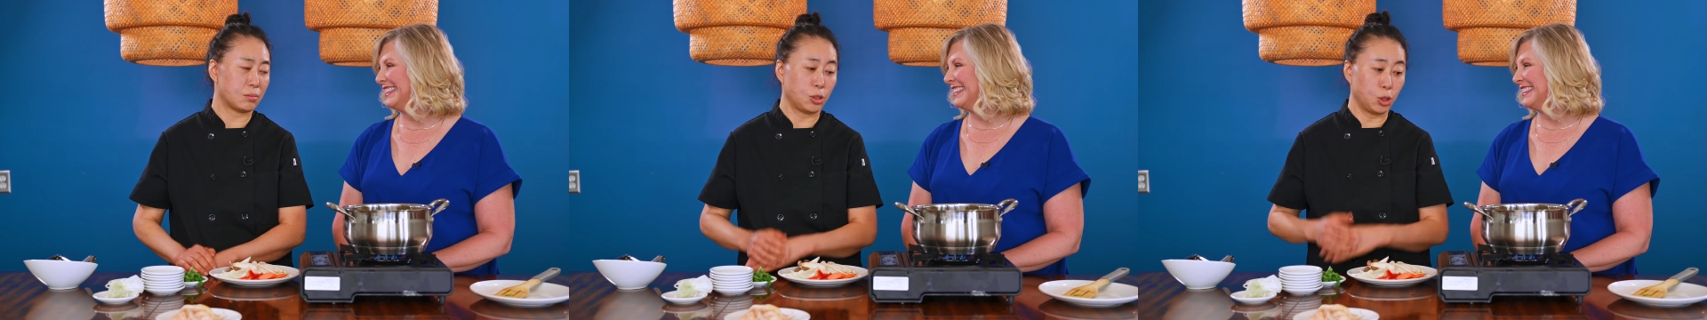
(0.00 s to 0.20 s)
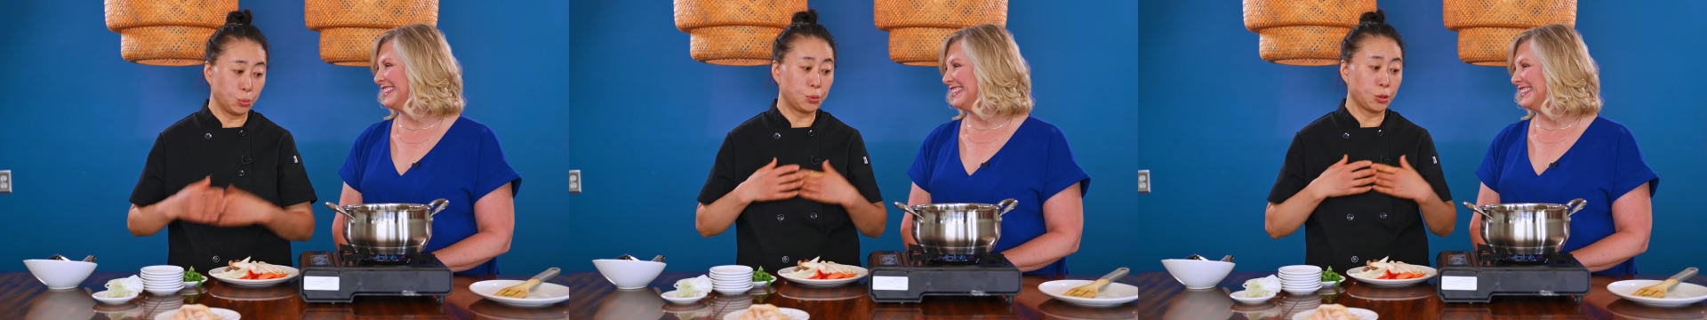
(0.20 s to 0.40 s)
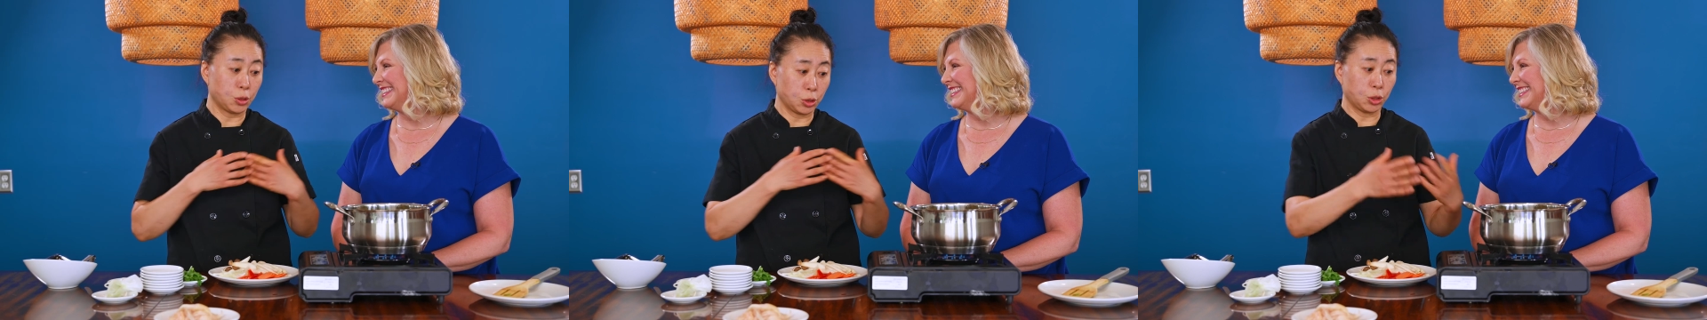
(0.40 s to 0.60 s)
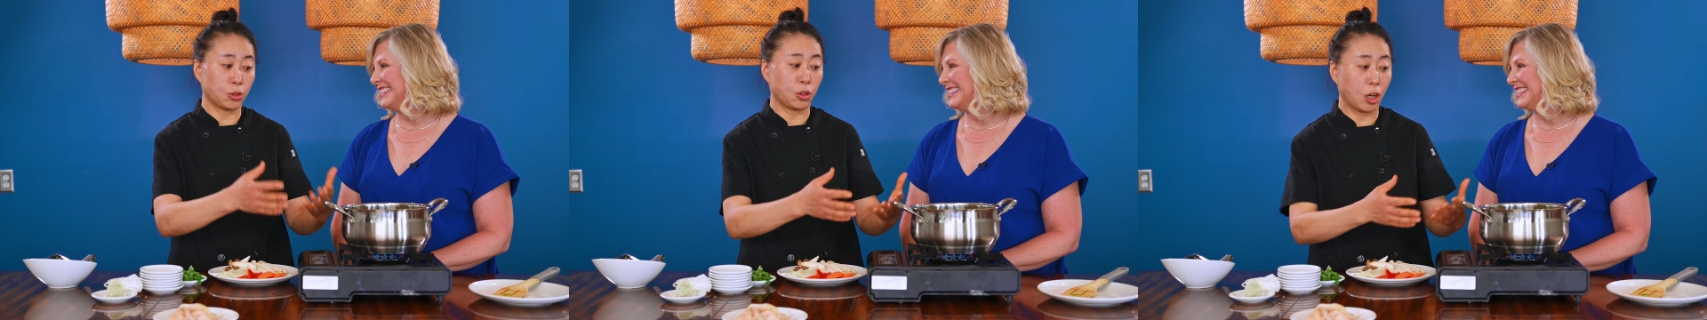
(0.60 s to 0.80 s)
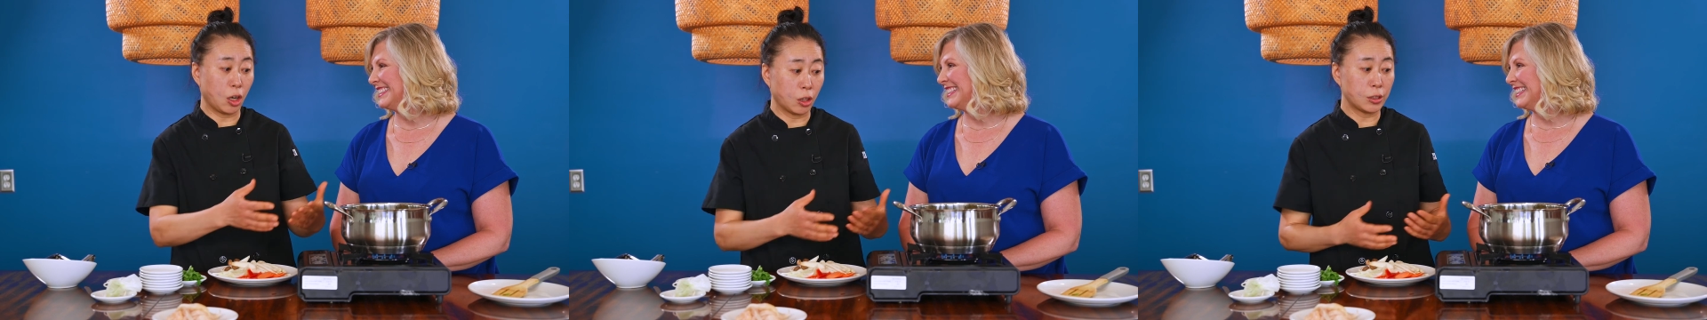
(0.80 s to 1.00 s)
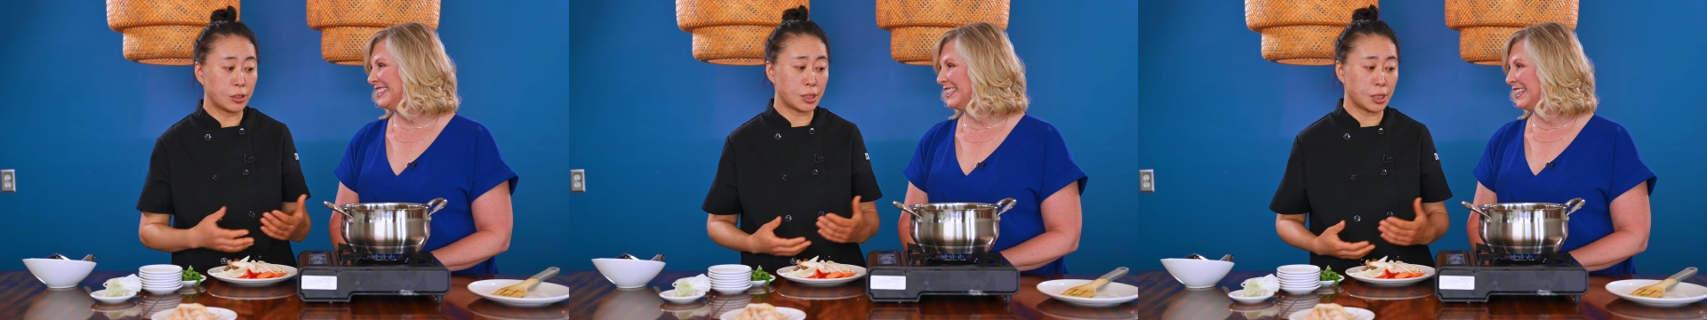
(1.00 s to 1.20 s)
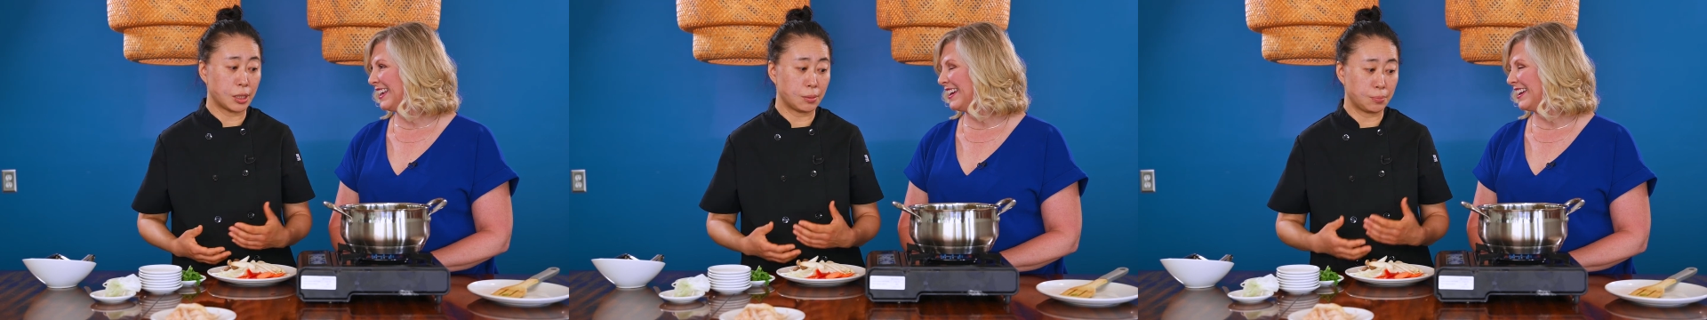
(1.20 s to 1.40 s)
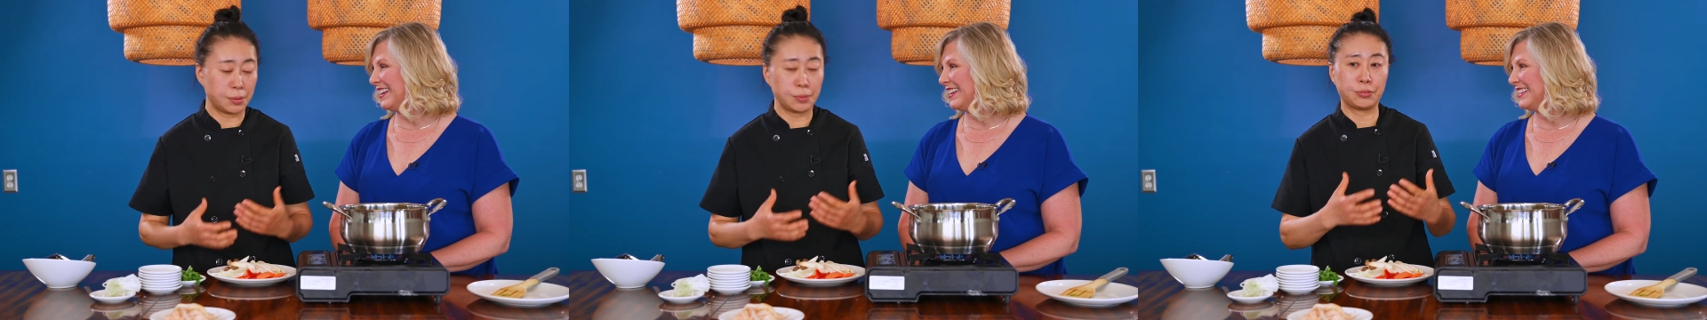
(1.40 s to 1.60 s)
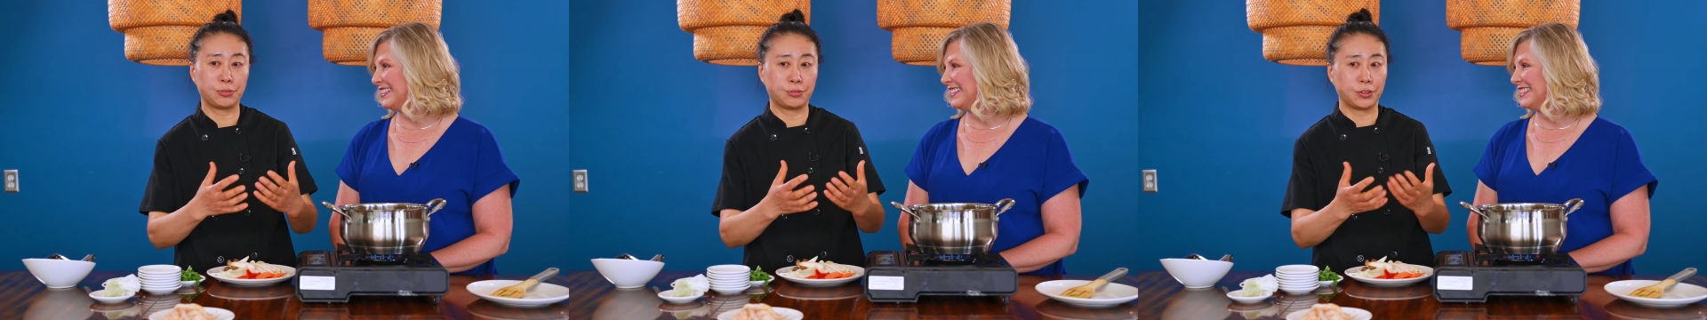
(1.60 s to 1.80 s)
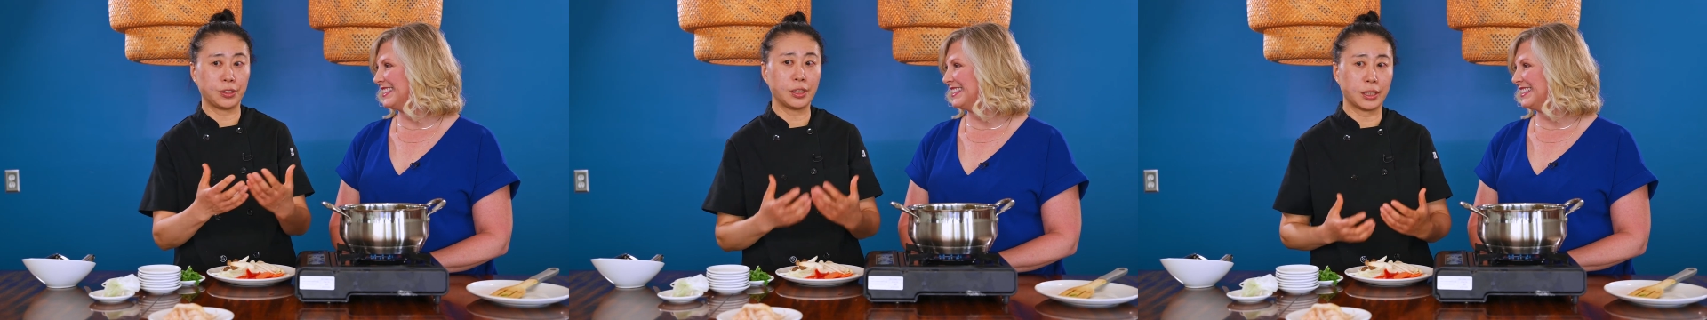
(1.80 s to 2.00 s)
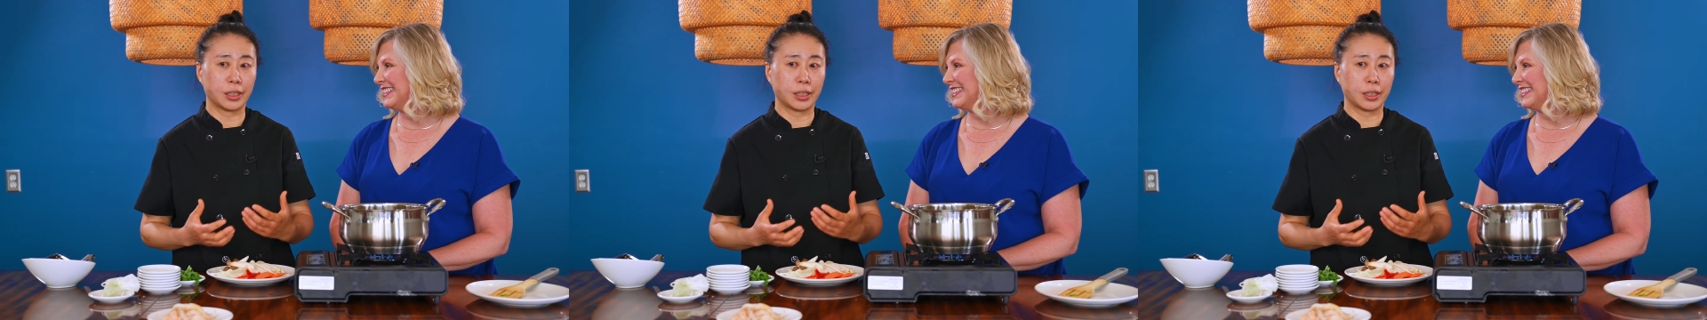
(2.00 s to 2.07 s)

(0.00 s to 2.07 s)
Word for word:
Speaker 1: you put on your heart yeah. and people feel